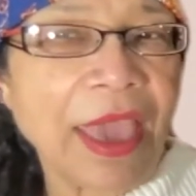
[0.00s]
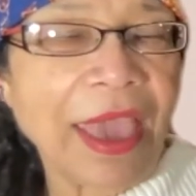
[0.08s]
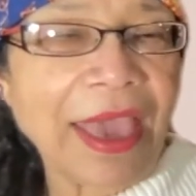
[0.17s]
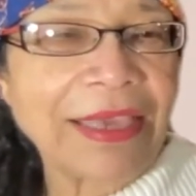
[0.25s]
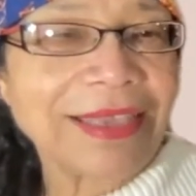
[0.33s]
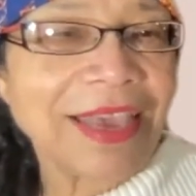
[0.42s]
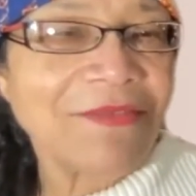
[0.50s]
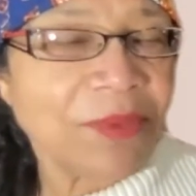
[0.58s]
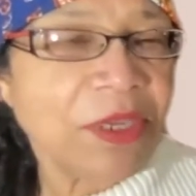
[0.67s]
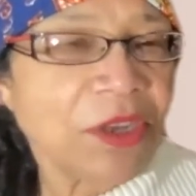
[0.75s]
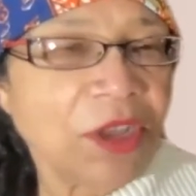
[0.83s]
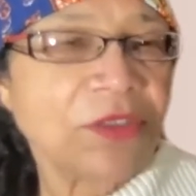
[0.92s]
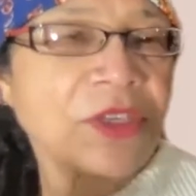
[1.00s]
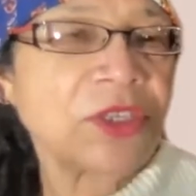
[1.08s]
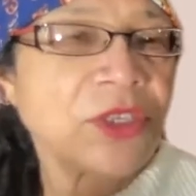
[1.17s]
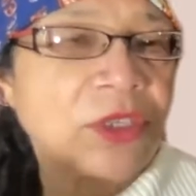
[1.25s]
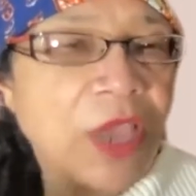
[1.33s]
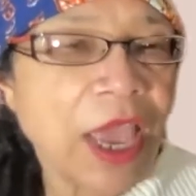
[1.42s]
as I've been on
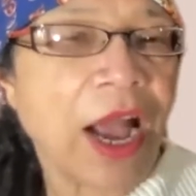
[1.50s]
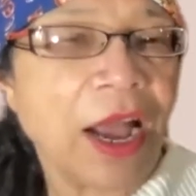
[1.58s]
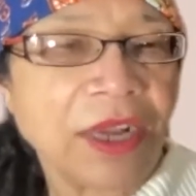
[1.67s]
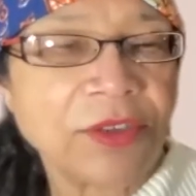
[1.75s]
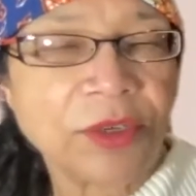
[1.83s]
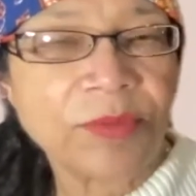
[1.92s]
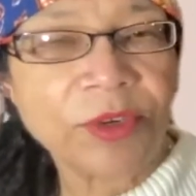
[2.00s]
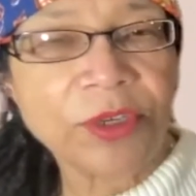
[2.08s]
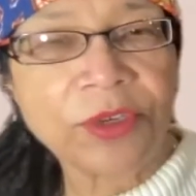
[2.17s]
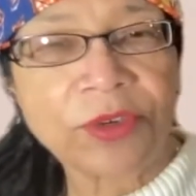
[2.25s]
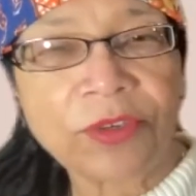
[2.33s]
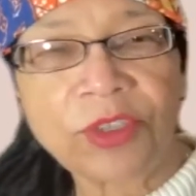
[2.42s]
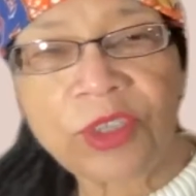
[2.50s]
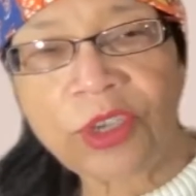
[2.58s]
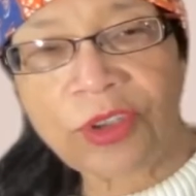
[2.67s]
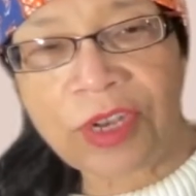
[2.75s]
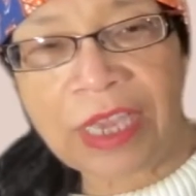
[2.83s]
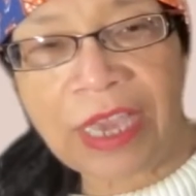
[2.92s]
this entrepreneurial
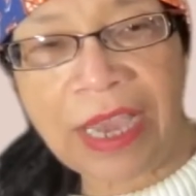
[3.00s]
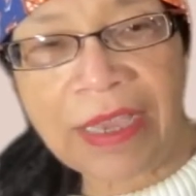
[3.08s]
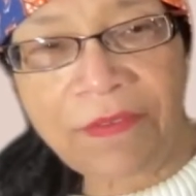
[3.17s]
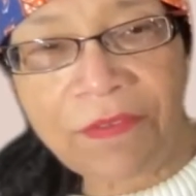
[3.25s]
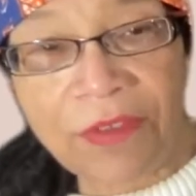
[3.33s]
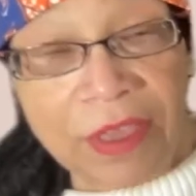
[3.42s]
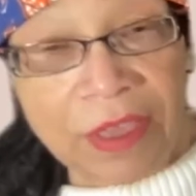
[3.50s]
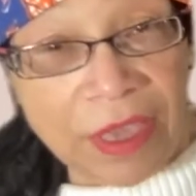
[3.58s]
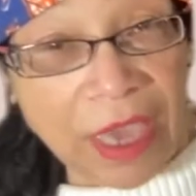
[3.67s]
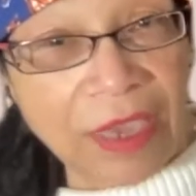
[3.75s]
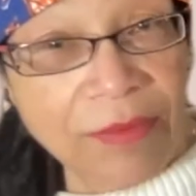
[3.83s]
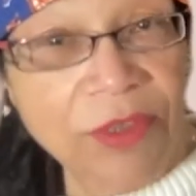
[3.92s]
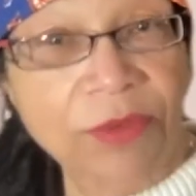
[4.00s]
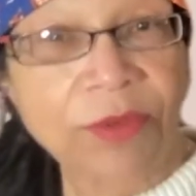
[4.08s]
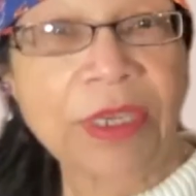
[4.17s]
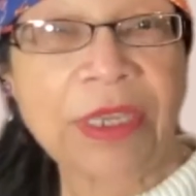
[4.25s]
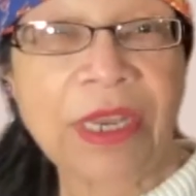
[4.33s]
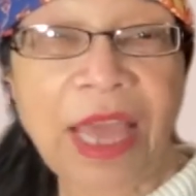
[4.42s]
journey, I came to
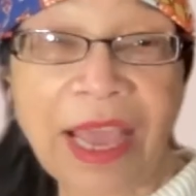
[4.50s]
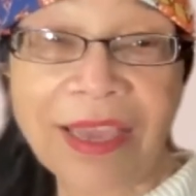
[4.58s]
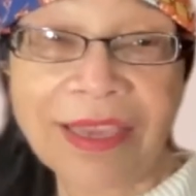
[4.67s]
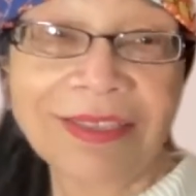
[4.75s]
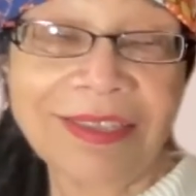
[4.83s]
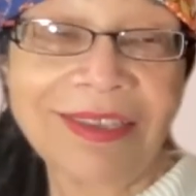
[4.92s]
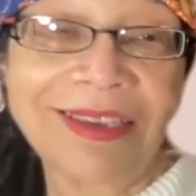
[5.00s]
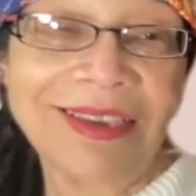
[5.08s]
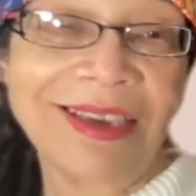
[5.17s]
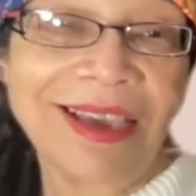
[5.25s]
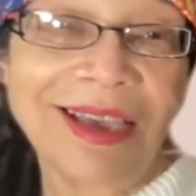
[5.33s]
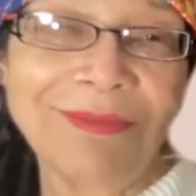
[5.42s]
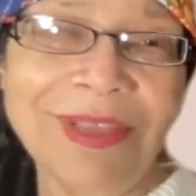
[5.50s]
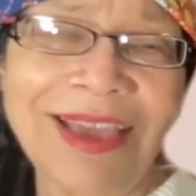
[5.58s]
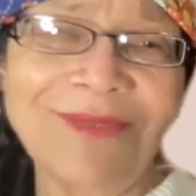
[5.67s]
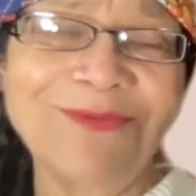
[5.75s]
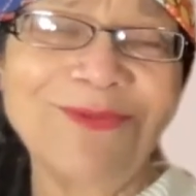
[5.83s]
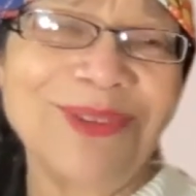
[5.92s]
realize I'm
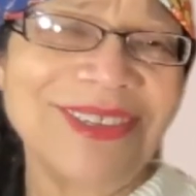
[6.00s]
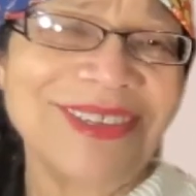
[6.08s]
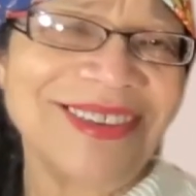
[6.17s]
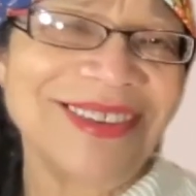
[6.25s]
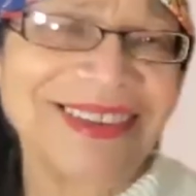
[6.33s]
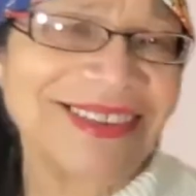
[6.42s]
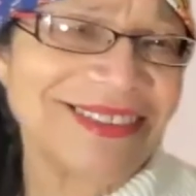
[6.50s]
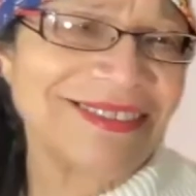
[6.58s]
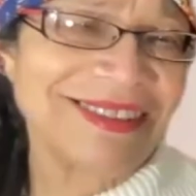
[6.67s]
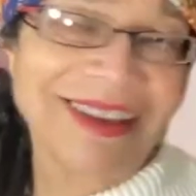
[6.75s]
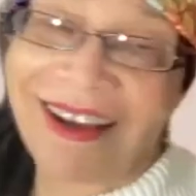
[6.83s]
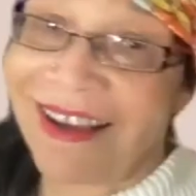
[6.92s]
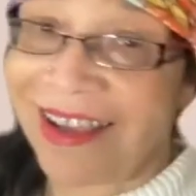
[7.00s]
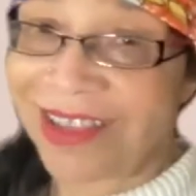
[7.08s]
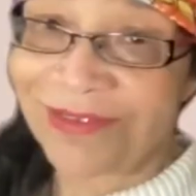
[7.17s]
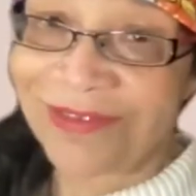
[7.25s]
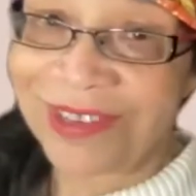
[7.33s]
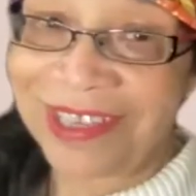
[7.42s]
not really as
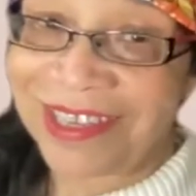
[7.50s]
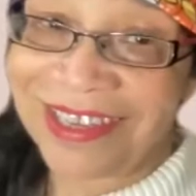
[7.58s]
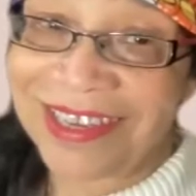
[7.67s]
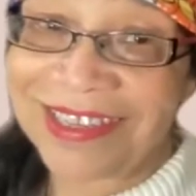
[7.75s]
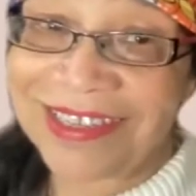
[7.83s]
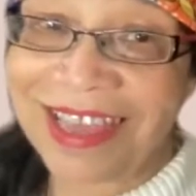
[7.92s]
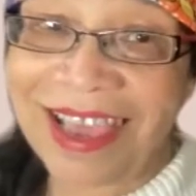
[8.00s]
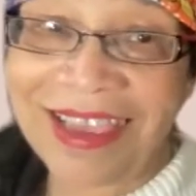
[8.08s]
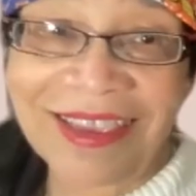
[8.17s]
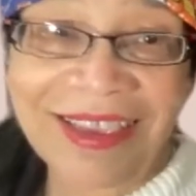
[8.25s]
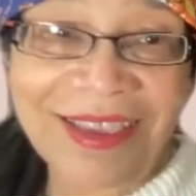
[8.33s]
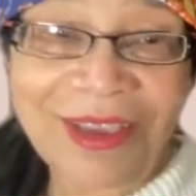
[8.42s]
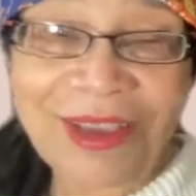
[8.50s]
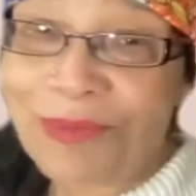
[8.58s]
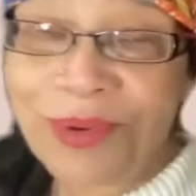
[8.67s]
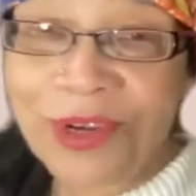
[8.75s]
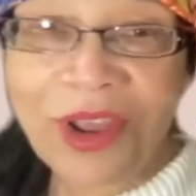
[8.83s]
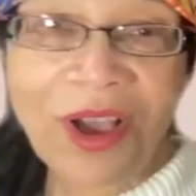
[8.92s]
confident as I
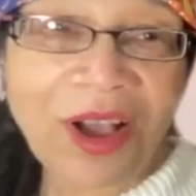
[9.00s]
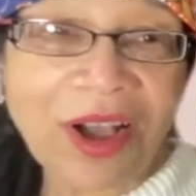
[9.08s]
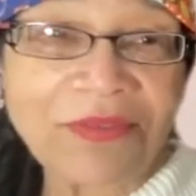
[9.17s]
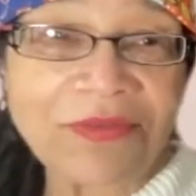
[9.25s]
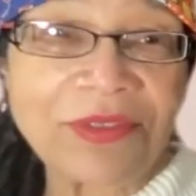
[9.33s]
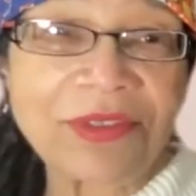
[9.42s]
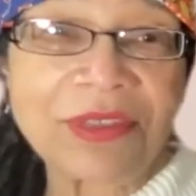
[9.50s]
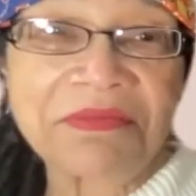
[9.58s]
put off.